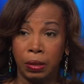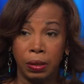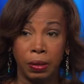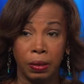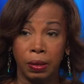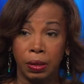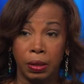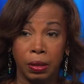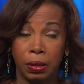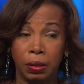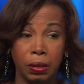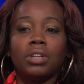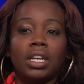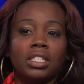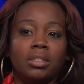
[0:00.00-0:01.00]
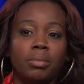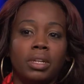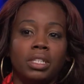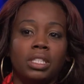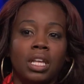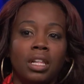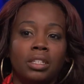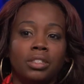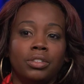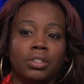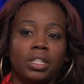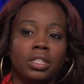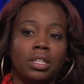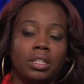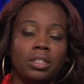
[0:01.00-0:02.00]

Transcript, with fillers: I mean, when you got somebody telling you that